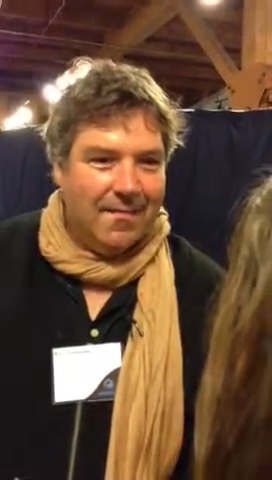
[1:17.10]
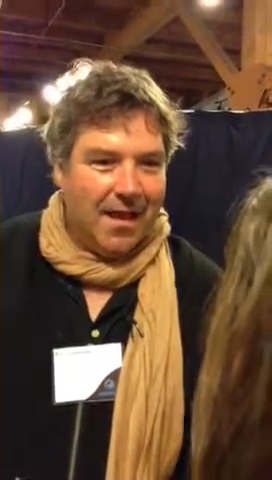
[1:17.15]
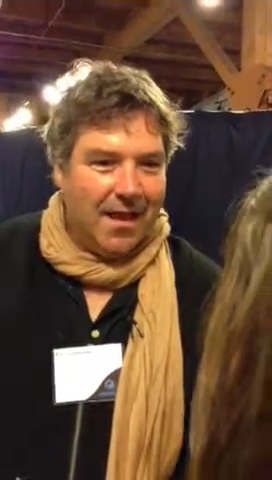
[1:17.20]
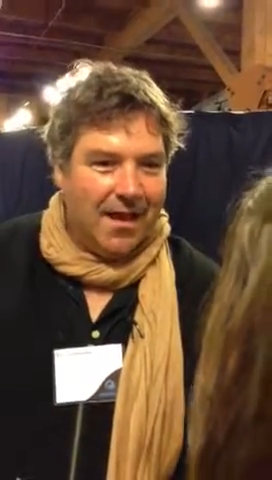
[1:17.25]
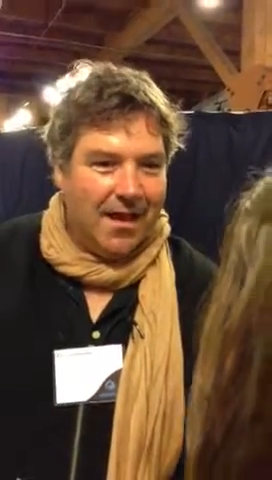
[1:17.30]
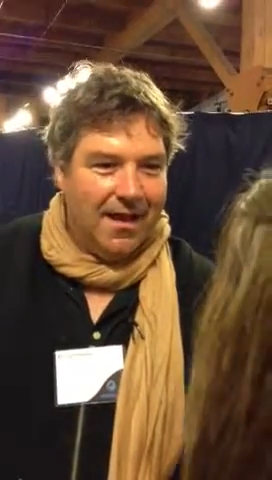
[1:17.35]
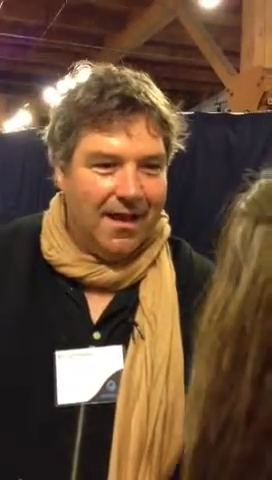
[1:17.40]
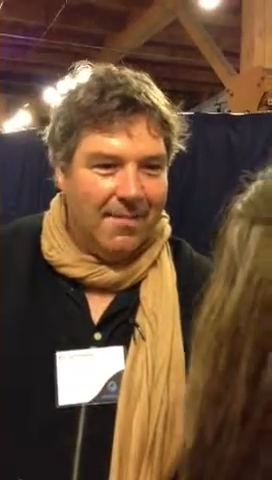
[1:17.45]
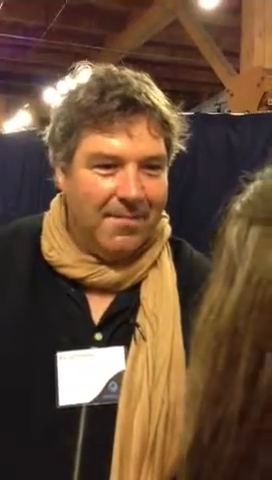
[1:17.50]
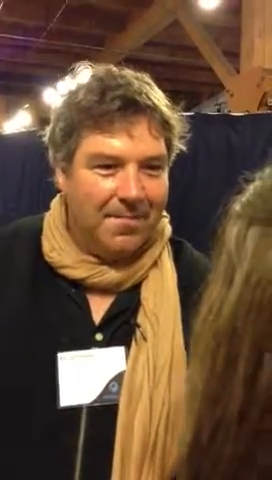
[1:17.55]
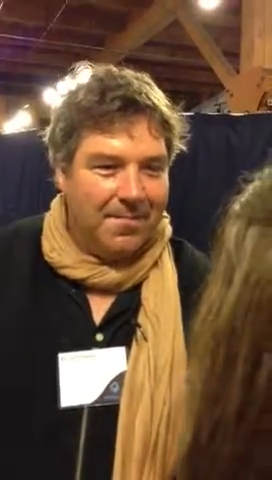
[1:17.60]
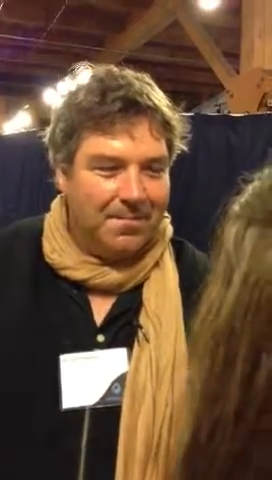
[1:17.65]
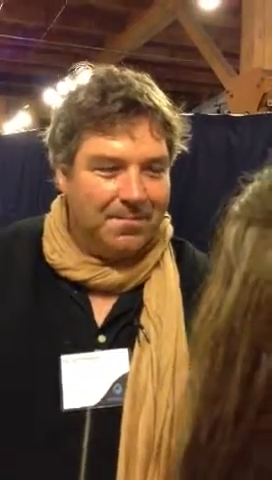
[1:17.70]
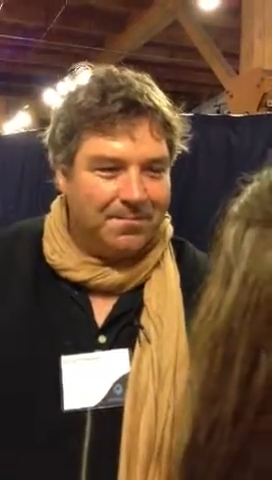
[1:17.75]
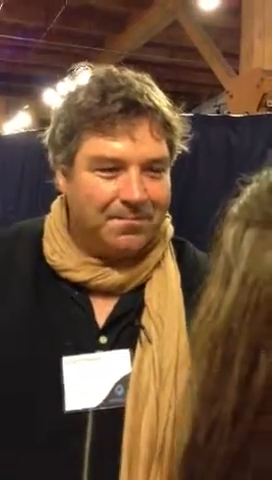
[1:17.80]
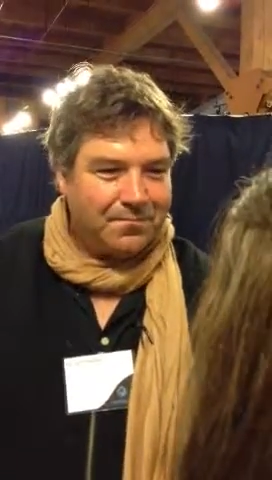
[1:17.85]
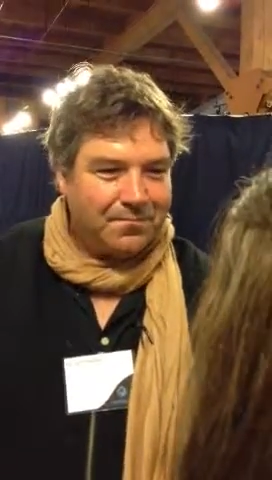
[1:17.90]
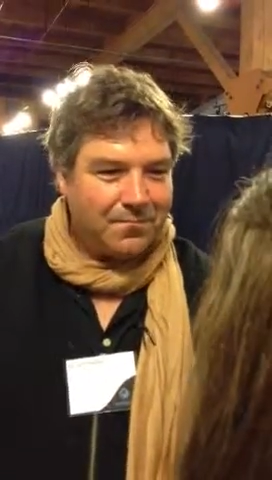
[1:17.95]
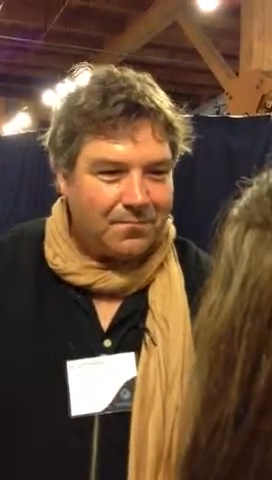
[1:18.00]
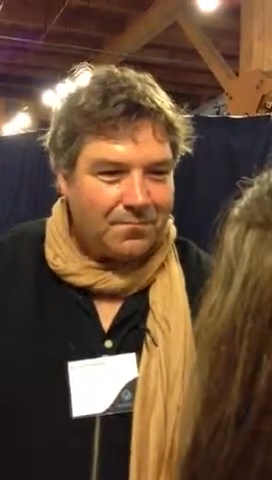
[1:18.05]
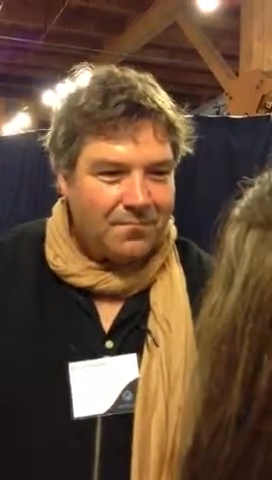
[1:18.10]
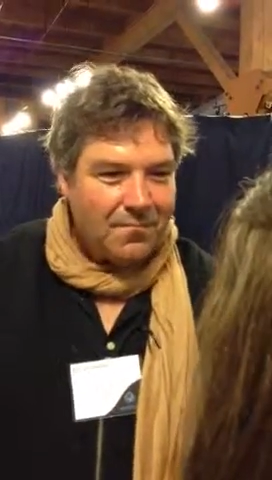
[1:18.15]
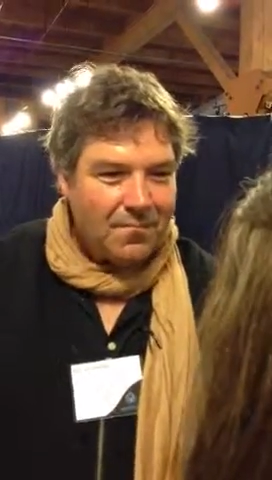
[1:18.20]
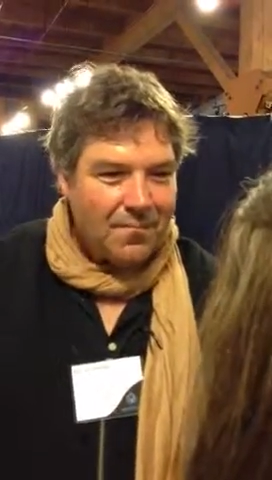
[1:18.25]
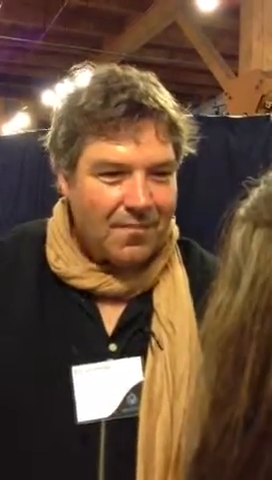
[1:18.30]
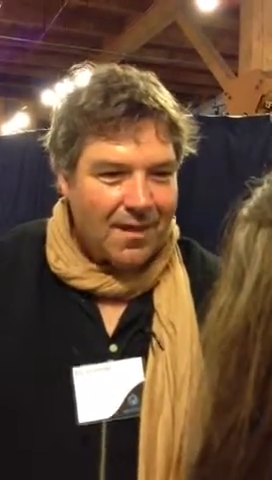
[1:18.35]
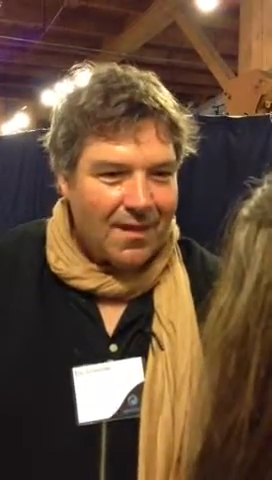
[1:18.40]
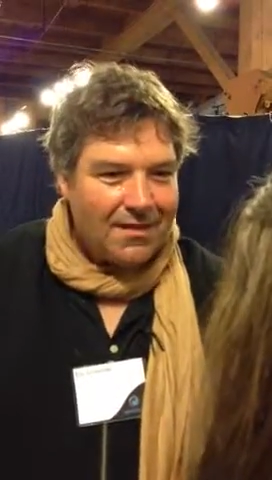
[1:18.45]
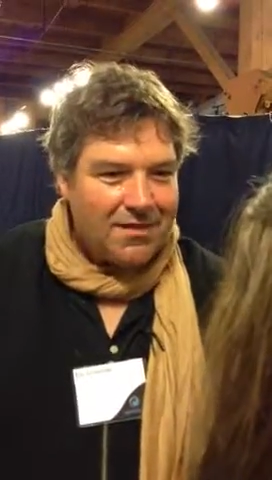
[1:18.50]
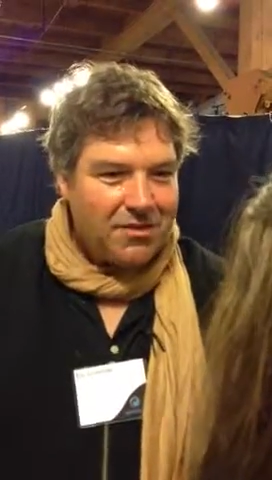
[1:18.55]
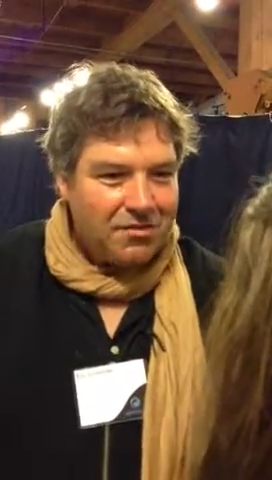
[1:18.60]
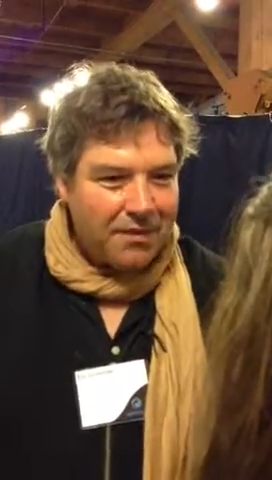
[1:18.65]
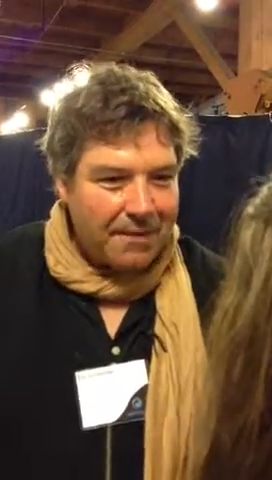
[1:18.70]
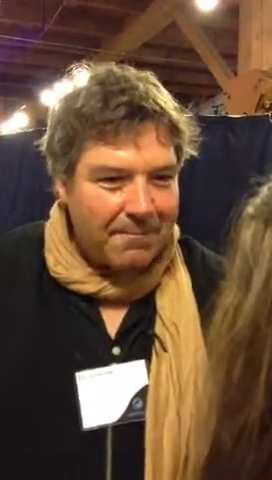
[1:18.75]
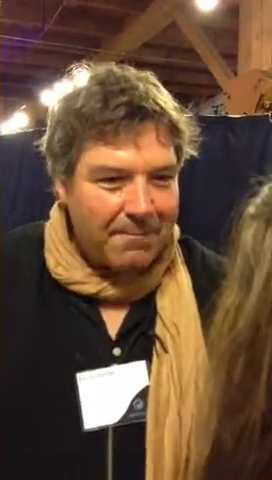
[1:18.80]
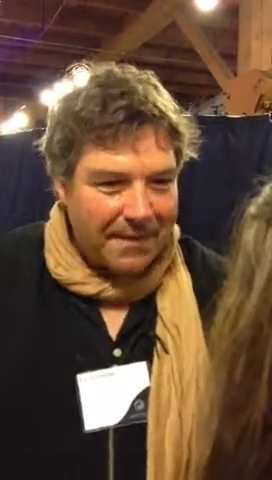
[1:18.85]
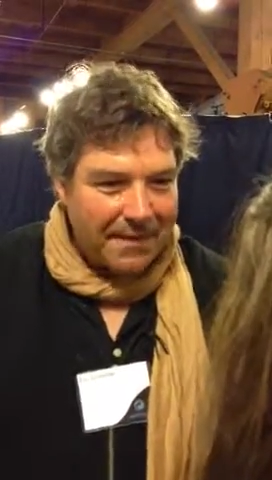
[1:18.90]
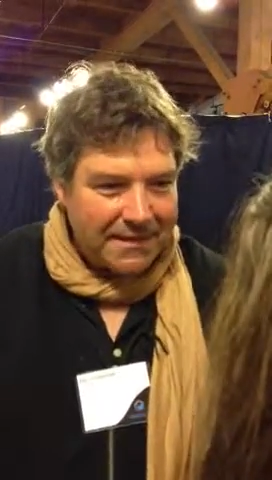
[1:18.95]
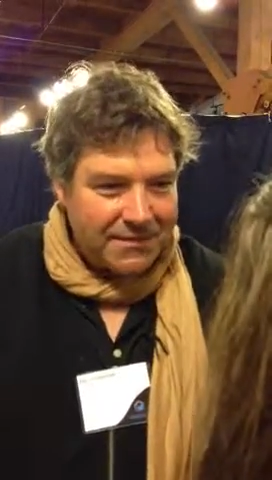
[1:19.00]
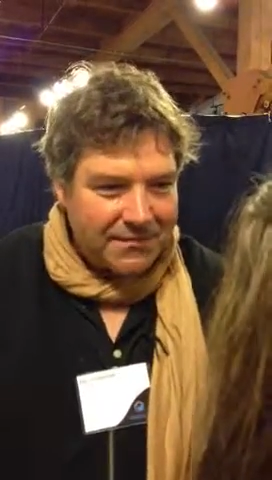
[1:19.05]
uh,
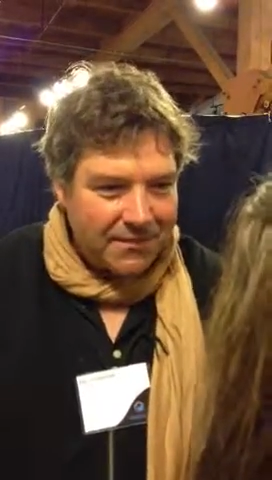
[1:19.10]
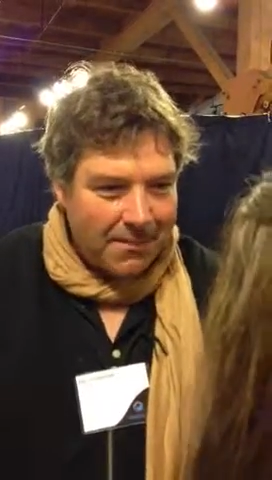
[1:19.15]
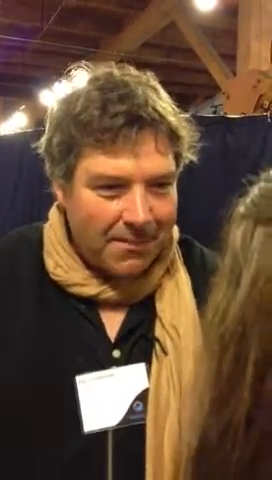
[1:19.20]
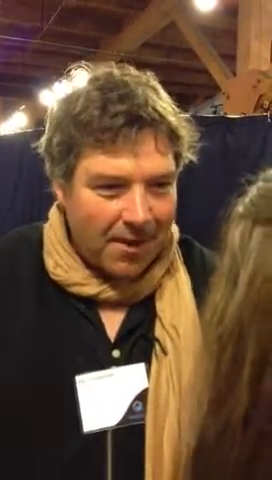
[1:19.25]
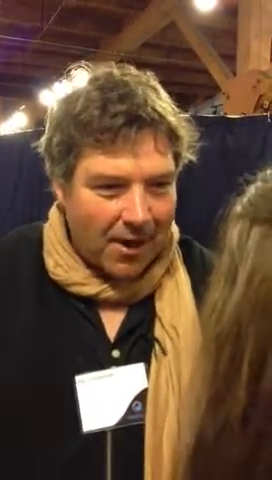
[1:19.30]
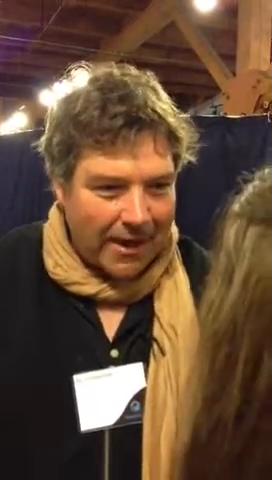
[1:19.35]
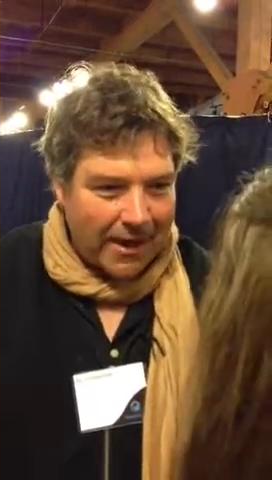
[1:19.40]
strip us from